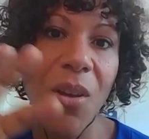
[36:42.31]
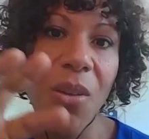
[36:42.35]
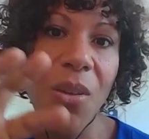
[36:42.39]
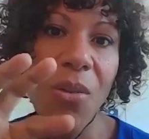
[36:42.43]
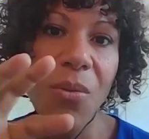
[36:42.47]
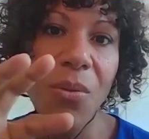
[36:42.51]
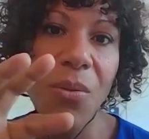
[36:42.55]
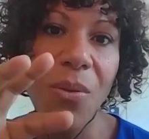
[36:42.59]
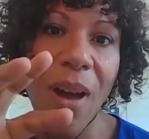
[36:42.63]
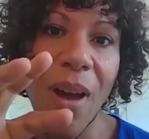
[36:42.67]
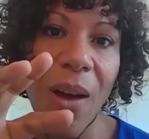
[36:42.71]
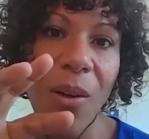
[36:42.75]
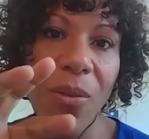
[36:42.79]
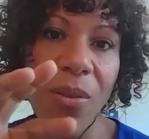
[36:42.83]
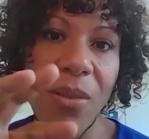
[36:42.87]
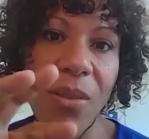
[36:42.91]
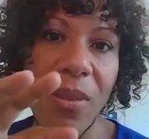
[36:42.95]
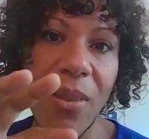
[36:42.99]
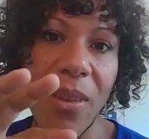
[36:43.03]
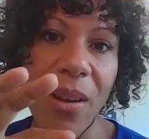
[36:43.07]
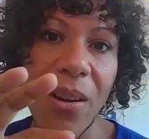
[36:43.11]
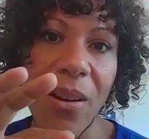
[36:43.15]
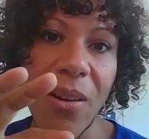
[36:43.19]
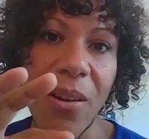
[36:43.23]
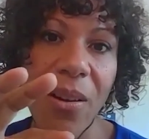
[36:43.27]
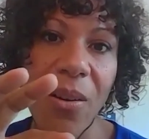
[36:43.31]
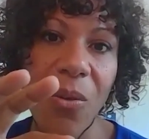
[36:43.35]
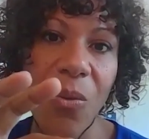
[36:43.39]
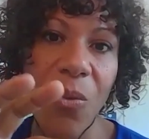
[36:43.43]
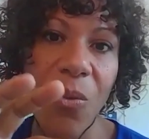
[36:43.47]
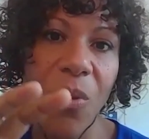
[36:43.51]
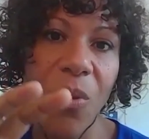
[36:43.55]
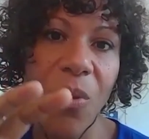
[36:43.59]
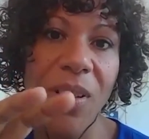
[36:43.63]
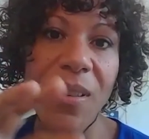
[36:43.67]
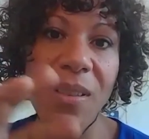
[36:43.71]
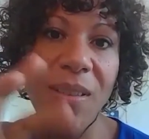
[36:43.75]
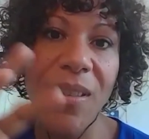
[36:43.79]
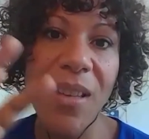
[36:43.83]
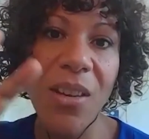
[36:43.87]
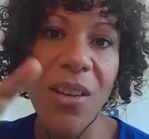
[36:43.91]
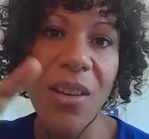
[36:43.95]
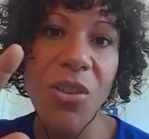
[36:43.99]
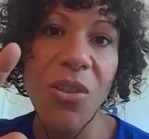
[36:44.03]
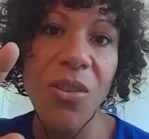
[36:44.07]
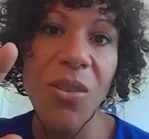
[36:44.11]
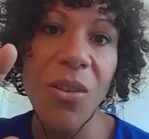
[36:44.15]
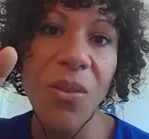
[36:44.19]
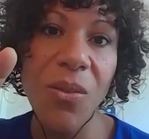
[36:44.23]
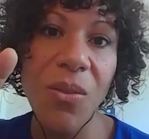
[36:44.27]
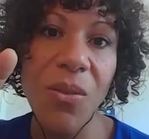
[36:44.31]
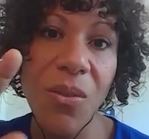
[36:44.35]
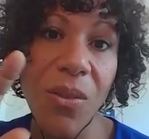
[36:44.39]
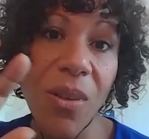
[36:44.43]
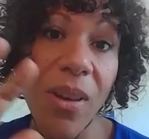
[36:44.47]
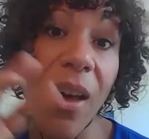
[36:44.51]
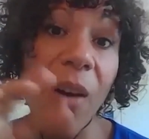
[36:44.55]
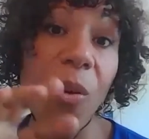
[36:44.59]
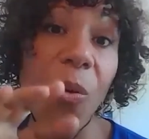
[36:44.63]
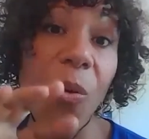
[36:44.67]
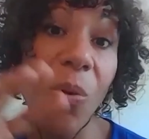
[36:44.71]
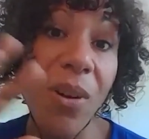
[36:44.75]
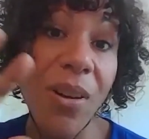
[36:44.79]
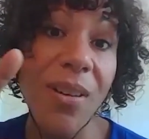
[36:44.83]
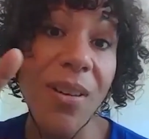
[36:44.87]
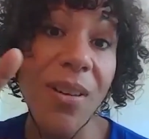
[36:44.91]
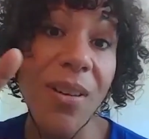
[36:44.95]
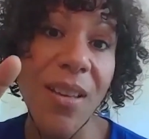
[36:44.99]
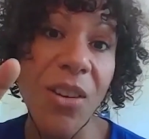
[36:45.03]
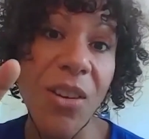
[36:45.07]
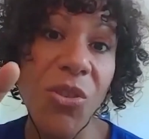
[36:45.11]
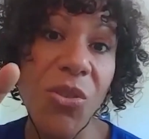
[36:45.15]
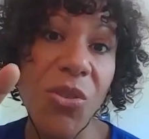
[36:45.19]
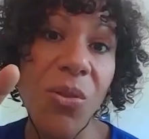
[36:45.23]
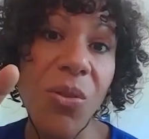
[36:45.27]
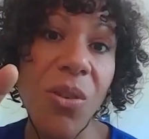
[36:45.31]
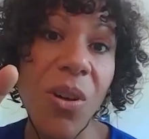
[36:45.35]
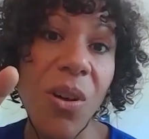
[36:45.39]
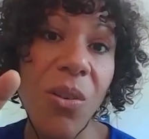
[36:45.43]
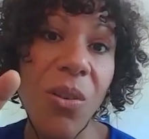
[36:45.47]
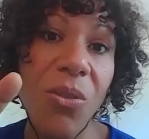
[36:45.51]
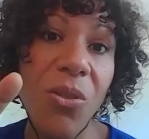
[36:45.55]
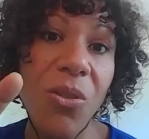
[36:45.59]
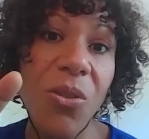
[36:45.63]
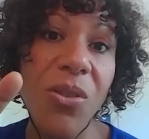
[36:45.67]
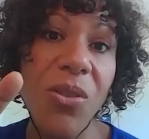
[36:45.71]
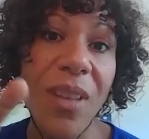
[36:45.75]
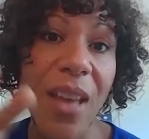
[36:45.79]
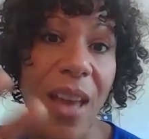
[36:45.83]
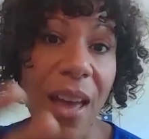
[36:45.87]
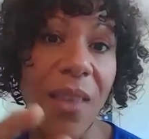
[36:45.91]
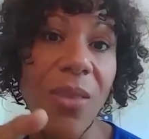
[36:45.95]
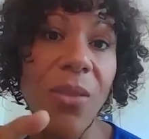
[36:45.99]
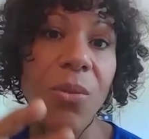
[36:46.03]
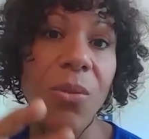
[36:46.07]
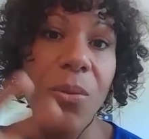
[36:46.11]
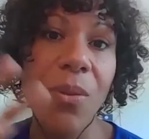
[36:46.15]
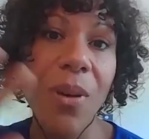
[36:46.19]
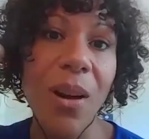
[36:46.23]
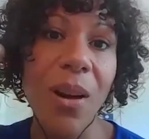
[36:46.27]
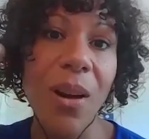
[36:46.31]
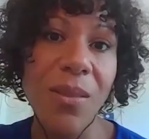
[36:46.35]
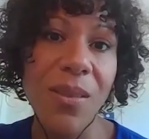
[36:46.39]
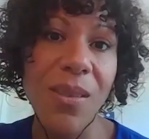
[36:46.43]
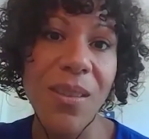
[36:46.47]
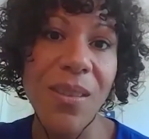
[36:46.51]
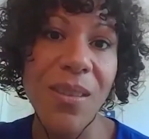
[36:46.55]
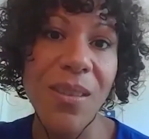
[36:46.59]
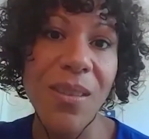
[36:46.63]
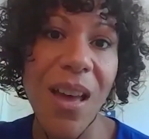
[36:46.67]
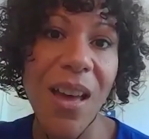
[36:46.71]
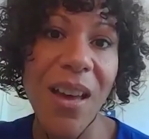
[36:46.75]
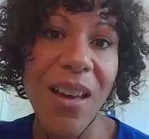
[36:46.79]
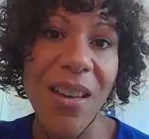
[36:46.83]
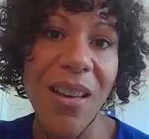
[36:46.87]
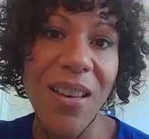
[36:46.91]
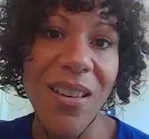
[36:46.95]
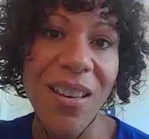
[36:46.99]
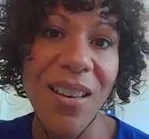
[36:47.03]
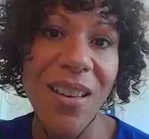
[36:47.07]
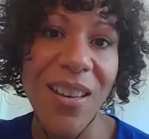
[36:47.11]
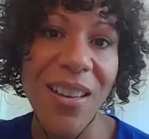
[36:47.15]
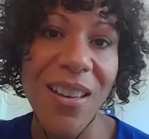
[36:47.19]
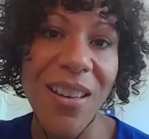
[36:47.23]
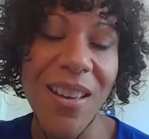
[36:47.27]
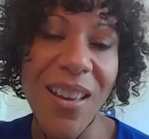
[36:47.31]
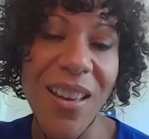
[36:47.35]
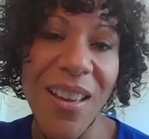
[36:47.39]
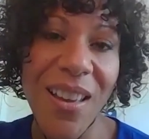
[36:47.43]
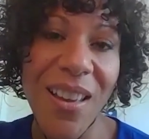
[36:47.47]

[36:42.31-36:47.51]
throughout their organizational cultures and throughout society.